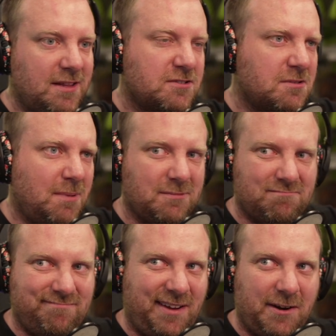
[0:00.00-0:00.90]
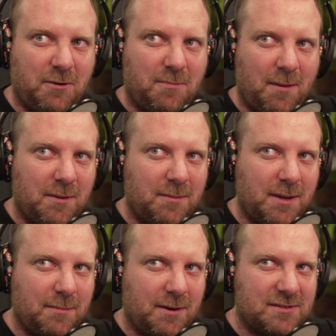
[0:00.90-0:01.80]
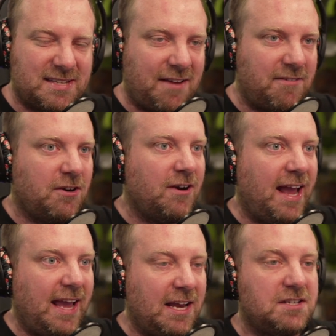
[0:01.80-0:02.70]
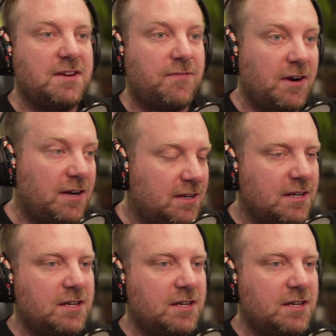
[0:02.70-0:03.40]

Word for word: There's about, I don't know, probably about seven or eight different